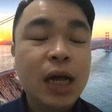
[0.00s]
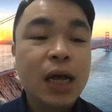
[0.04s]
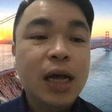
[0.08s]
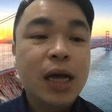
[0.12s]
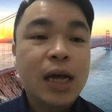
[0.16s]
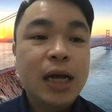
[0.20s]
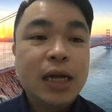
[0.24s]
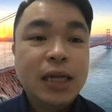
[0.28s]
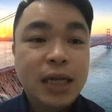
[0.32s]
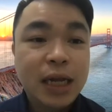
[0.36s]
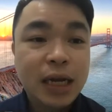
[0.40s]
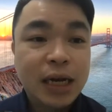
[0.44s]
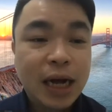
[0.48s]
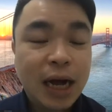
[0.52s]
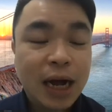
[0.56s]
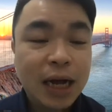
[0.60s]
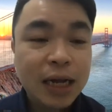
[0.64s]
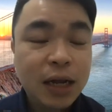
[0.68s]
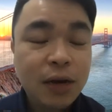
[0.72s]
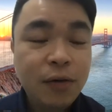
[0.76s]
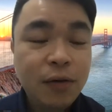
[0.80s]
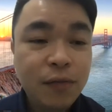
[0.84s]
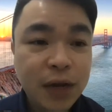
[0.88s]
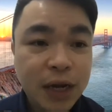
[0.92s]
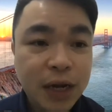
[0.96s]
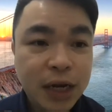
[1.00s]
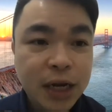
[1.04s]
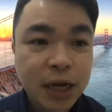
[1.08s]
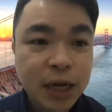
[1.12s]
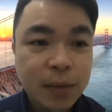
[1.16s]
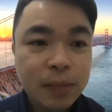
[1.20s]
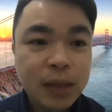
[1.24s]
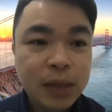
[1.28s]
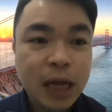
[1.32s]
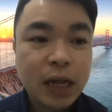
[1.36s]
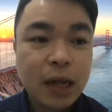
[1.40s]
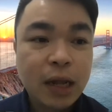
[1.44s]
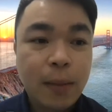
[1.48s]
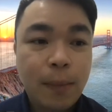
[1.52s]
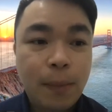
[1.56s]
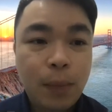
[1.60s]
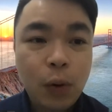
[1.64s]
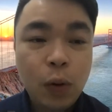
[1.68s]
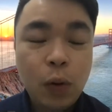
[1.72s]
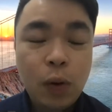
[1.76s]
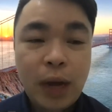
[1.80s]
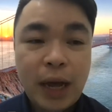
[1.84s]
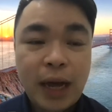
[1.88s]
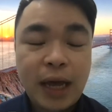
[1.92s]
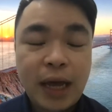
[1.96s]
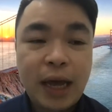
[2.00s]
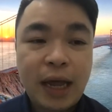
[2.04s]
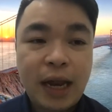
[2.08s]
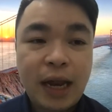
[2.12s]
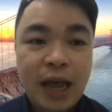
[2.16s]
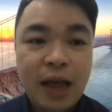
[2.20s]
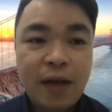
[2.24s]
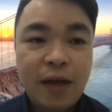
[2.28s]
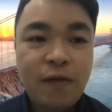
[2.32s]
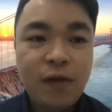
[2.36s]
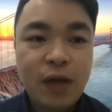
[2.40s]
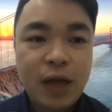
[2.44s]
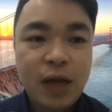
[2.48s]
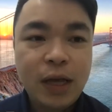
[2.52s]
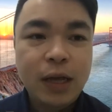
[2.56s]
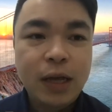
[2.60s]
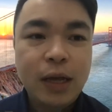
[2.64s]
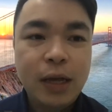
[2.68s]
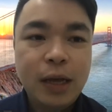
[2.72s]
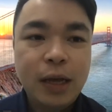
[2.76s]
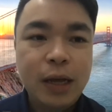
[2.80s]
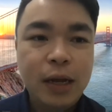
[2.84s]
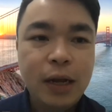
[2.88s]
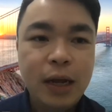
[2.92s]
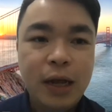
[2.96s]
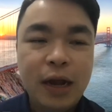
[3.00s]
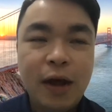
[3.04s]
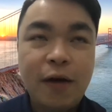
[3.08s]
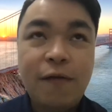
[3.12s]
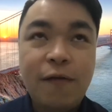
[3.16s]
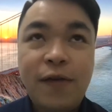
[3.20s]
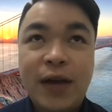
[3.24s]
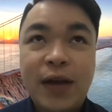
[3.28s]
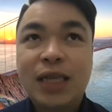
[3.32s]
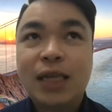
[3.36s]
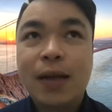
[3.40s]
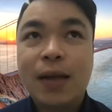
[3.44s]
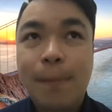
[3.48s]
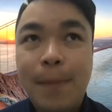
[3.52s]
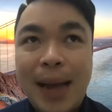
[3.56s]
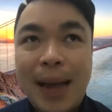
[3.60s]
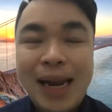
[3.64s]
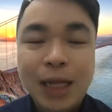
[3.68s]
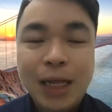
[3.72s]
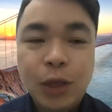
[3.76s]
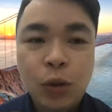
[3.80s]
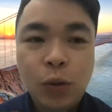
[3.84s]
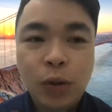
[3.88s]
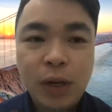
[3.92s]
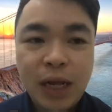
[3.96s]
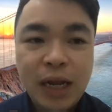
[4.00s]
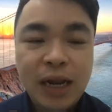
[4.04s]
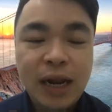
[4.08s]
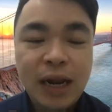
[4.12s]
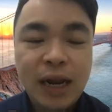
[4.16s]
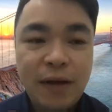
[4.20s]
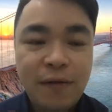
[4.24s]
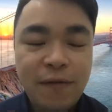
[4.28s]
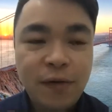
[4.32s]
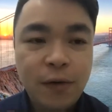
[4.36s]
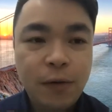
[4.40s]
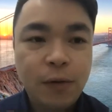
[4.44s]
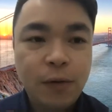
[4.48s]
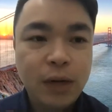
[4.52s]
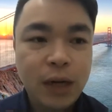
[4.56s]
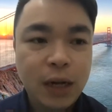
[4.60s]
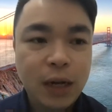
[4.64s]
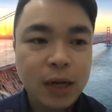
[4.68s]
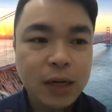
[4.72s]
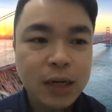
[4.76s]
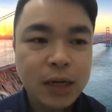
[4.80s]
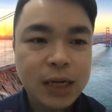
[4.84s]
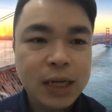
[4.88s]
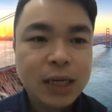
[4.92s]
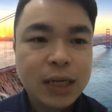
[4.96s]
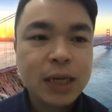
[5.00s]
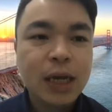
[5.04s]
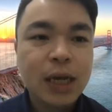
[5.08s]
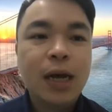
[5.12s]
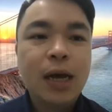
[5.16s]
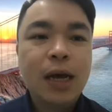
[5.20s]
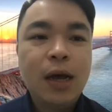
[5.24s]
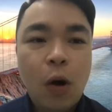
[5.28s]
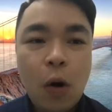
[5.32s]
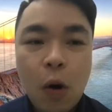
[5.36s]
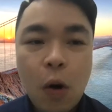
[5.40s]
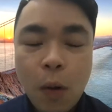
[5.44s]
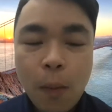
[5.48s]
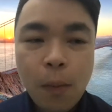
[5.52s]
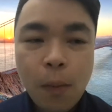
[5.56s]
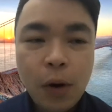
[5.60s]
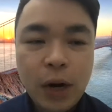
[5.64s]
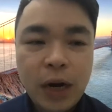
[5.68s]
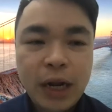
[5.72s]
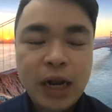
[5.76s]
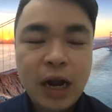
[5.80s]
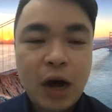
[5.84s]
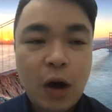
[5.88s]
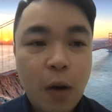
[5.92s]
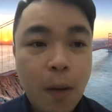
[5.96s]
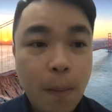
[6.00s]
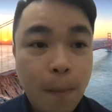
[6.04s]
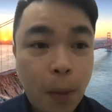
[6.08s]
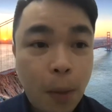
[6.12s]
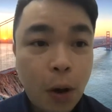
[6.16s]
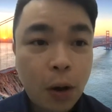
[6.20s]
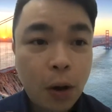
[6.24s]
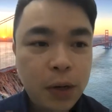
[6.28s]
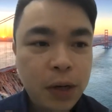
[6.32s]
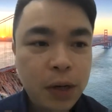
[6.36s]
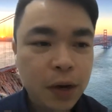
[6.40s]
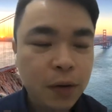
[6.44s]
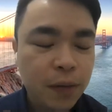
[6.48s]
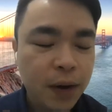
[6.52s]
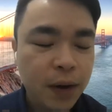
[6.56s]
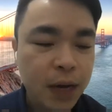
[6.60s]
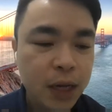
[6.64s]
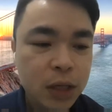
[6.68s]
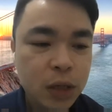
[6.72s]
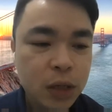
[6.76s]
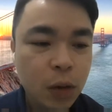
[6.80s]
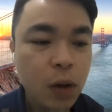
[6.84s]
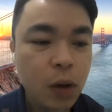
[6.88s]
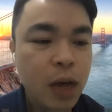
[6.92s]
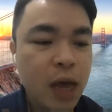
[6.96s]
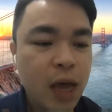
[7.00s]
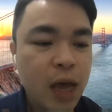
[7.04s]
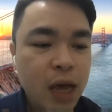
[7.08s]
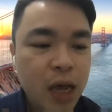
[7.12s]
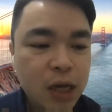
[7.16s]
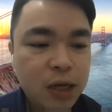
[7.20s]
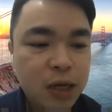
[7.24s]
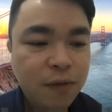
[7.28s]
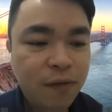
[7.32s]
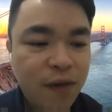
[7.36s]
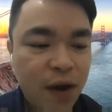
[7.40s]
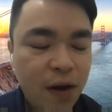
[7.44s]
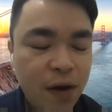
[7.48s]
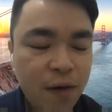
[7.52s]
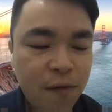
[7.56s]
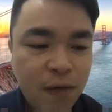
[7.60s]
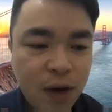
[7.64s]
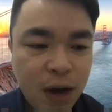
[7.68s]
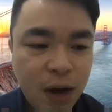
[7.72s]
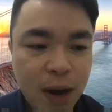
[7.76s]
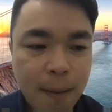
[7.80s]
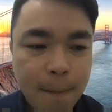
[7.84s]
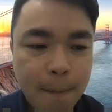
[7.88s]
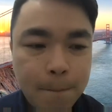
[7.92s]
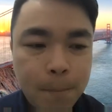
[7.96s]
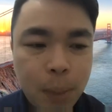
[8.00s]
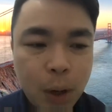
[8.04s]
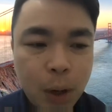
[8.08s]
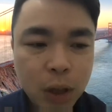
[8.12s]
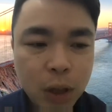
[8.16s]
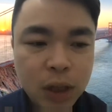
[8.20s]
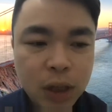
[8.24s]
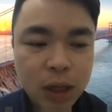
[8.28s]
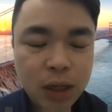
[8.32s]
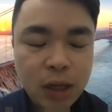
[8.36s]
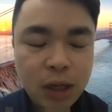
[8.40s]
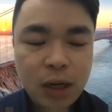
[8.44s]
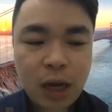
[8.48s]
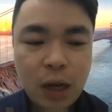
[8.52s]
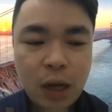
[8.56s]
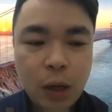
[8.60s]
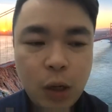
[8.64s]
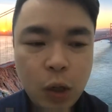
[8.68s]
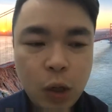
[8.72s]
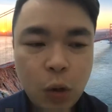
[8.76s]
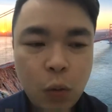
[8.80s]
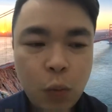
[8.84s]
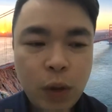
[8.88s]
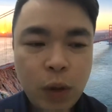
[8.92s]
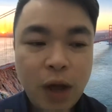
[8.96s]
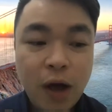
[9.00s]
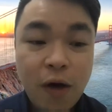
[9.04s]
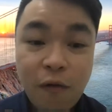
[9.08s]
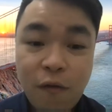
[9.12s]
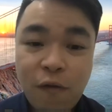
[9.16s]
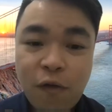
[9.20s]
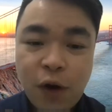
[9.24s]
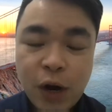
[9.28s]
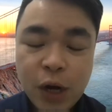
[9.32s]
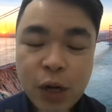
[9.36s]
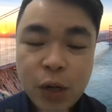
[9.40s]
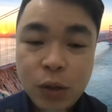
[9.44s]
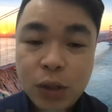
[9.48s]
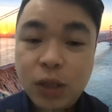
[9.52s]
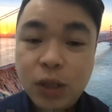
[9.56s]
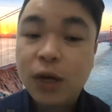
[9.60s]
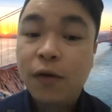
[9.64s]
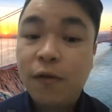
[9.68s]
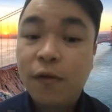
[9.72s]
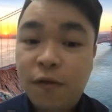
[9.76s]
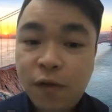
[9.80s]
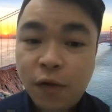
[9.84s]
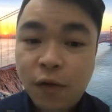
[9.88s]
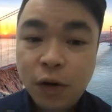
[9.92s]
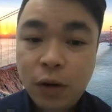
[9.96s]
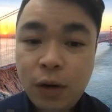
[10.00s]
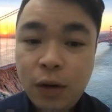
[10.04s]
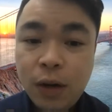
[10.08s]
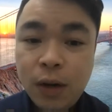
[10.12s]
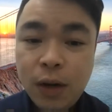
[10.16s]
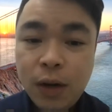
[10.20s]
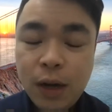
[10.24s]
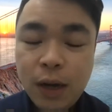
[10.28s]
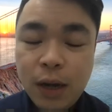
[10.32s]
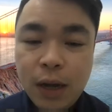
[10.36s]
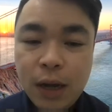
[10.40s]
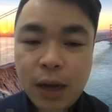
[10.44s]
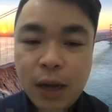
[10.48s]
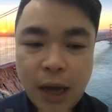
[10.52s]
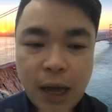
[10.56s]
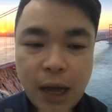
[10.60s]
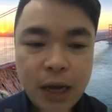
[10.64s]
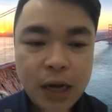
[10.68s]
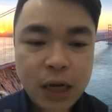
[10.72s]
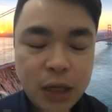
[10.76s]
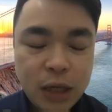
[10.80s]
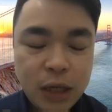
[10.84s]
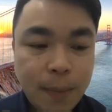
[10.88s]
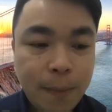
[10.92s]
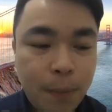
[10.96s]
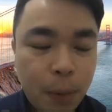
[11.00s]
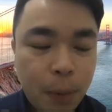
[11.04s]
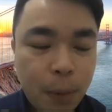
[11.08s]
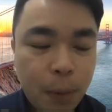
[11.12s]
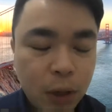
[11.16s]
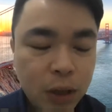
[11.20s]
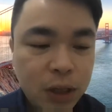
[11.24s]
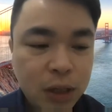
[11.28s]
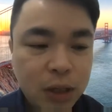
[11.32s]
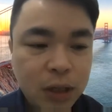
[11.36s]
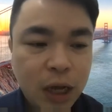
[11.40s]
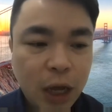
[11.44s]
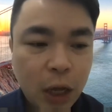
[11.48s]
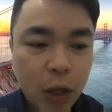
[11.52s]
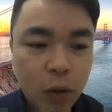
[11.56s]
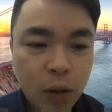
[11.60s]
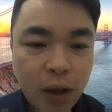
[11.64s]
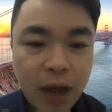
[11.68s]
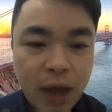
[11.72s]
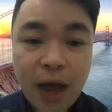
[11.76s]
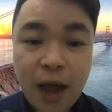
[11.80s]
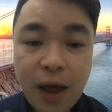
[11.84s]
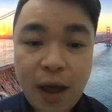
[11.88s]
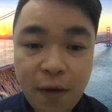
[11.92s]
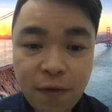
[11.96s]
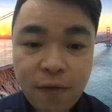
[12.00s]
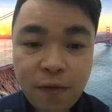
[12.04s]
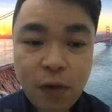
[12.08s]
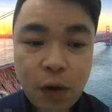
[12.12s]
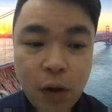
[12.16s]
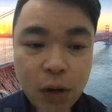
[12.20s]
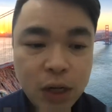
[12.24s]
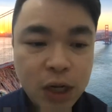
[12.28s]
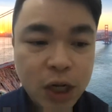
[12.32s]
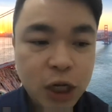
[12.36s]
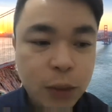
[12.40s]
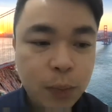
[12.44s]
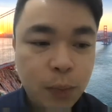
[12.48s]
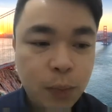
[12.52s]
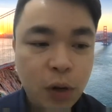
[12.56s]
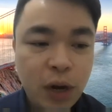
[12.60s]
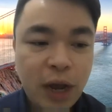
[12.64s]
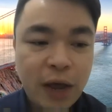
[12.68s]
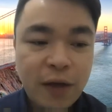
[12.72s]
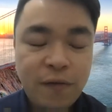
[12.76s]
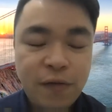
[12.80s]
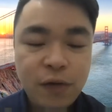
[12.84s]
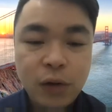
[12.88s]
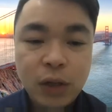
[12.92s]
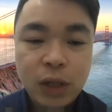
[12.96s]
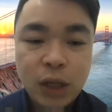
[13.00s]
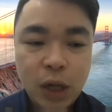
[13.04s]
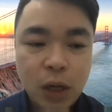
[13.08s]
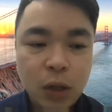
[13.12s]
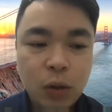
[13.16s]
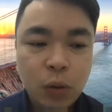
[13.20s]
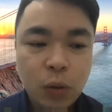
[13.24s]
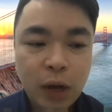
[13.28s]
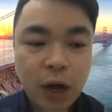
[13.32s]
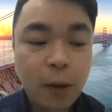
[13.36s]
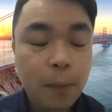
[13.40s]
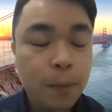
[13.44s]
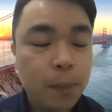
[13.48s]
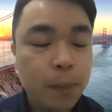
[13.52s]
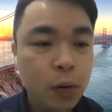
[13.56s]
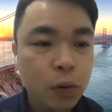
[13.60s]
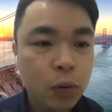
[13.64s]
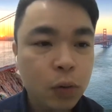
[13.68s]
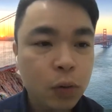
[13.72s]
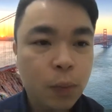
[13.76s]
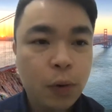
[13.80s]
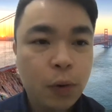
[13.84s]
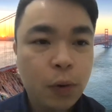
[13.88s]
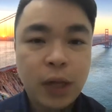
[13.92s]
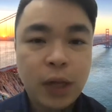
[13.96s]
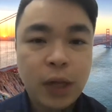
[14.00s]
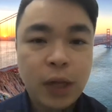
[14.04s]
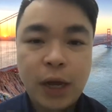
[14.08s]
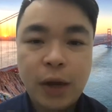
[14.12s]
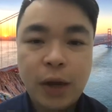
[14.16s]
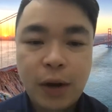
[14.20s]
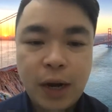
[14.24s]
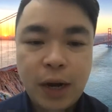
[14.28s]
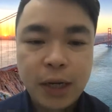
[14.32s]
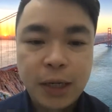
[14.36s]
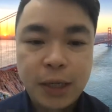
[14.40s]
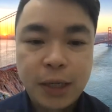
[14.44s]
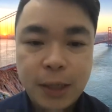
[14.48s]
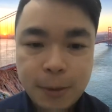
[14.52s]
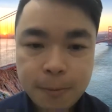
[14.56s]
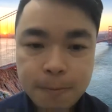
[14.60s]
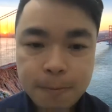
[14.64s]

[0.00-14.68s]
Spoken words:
circadian rhythm that the blue light can have. It affects the melatonin level, this hormone in our body, right? So it's very, very important that we avoid using phone. And it's important that you have all these blue light filter to help you to protect your eyes.